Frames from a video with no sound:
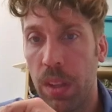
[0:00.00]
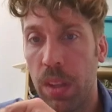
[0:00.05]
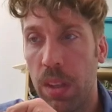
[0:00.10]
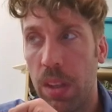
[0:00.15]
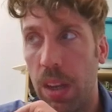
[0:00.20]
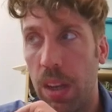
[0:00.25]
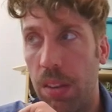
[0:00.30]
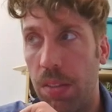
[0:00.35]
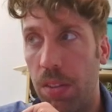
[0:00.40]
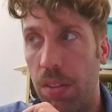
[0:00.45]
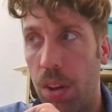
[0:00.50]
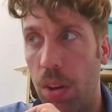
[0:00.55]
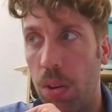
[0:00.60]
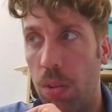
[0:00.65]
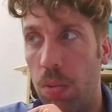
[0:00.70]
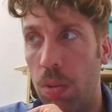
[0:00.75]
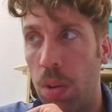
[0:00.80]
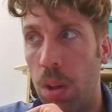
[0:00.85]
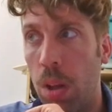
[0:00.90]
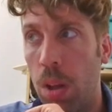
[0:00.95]
And
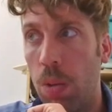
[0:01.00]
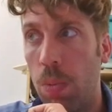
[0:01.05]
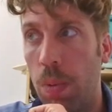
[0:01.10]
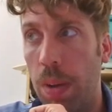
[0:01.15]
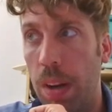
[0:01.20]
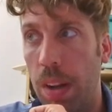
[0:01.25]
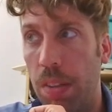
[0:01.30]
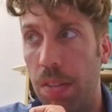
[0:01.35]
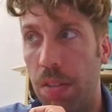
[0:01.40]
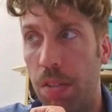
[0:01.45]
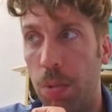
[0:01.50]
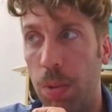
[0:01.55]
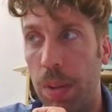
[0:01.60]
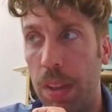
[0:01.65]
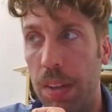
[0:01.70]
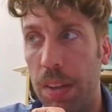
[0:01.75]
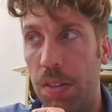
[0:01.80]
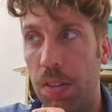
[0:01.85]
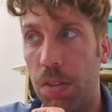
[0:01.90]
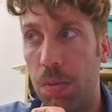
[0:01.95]
so when it's
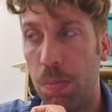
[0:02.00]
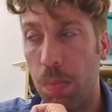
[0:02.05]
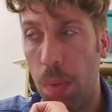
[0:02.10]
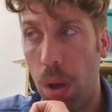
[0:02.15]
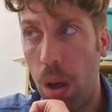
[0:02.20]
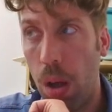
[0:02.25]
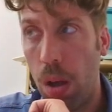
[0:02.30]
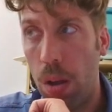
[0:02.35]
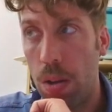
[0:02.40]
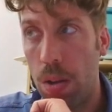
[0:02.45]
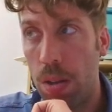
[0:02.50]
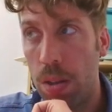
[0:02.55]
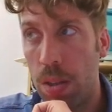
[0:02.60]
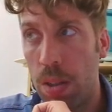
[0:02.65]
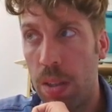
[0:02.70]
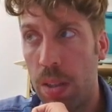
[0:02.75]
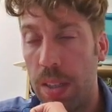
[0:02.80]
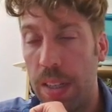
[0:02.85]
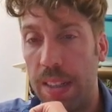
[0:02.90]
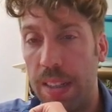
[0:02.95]
really small,
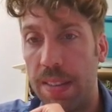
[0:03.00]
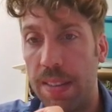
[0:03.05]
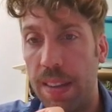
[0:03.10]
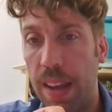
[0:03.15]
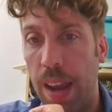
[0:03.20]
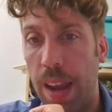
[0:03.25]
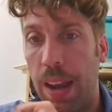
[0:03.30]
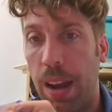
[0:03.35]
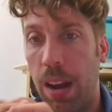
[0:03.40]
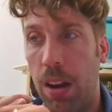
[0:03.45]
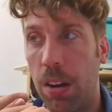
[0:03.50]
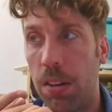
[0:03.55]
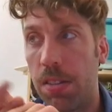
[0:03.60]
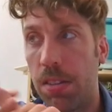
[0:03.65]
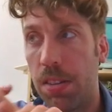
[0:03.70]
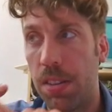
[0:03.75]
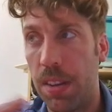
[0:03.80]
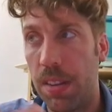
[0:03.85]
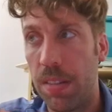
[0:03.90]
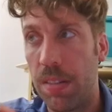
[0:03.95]
it's saying our
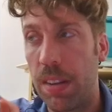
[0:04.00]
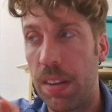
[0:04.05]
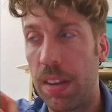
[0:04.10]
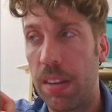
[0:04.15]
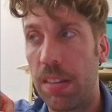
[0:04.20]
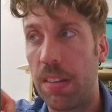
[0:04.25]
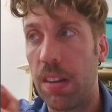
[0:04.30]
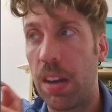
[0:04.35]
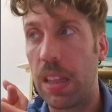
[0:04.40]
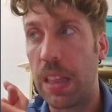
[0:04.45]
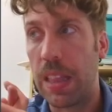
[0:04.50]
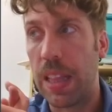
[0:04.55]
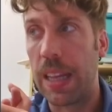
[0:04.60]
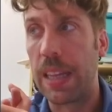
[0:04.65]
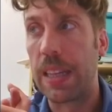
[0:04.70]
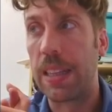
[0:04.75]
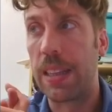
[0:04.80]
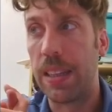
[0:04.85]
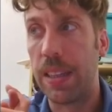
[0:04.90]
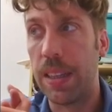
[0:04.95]
statistic is
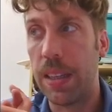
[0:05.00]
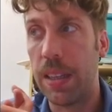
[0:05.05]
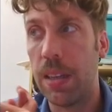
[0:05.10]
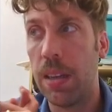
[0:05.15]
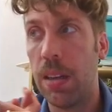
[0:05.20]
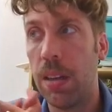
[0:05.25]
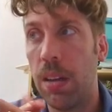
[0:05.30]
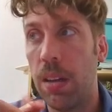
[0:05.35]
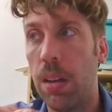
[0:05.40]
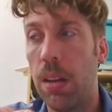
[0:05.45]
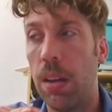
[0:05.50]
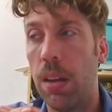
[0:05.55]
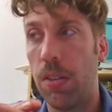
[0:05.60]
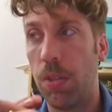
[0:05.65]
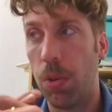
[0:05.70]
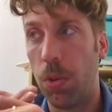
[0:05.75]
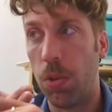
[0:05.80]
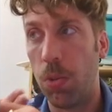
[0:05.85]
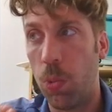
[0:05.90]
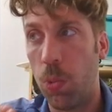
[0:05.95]
unlikely,
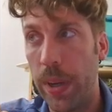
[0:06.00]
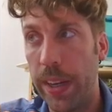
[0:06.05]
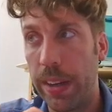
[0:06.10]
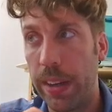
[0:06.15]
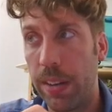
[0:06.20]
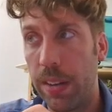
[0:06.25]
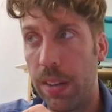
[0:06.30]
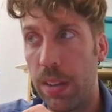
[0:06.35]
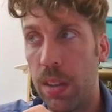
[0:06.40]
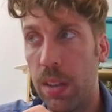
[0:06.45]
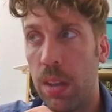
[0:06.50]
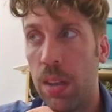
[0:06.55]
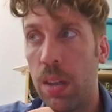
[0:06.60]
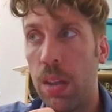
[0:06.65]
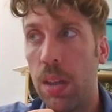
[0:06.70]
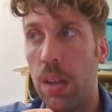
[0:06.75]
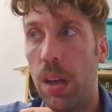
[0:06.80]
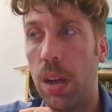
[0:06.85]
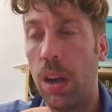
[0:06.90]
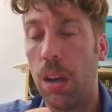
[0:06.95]
so it's weird.
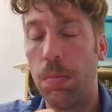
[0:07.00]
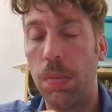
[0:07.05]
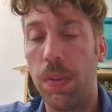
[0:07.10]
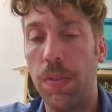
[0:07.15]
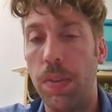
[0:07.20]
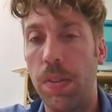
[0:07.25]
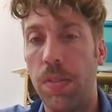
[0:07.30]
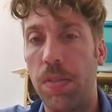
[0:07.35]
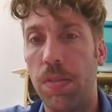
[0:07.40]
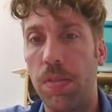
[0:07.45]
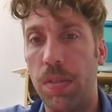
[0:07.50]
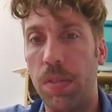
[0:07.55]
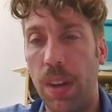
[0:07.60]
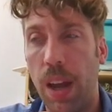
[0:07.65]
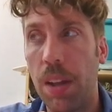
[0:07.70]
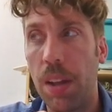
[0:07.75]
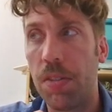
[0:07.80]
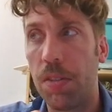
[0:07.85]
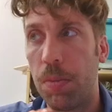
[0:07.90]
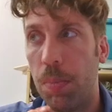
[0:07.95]
If it's
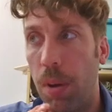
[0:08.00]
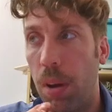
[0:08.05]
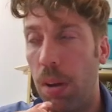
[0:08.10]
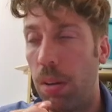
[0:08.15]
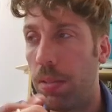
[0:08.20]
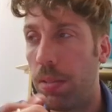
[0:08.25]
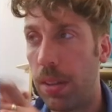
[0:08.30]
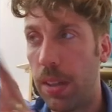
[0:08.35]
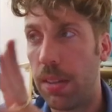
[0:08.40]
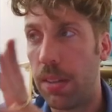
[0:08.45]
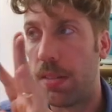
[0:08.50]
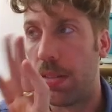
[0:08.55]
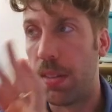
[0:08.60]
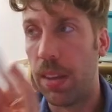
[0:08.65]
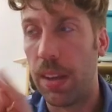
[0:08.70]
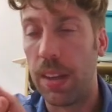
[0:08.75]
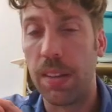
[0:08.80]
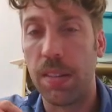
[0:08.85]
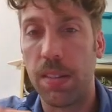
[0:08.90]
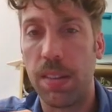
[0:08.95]
not small, then it's
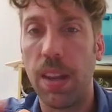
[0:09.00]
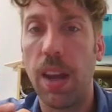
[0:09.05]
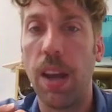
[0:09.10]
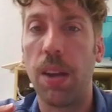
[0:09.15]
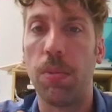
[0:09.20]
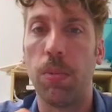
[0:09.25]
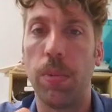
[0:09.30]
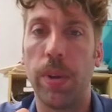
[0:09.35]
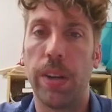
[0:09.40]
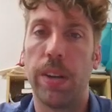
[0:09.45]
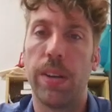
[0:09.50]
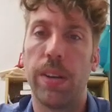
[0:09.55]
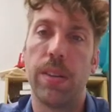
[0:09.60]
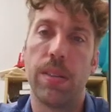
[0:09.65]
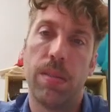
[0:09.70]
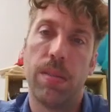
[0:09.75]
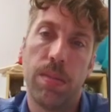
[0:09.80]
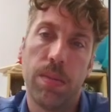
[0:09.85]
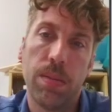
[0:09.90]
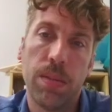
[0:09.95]
saying it's not weird,
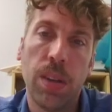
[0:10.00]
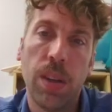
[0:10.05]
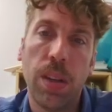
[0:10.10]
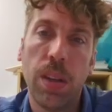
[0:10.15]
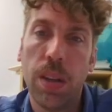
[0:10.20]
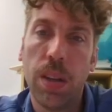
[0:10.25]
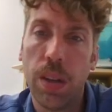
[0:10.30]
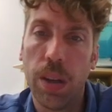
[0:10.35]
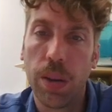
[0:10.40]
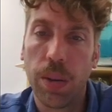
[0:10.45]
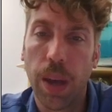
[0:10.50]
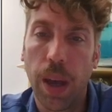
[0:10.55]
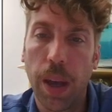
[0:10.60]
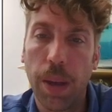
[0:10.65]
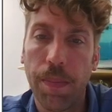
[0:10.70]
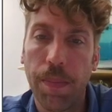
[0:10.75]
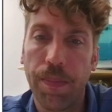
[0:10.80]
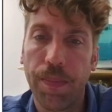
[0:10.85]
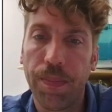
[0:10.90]
okay?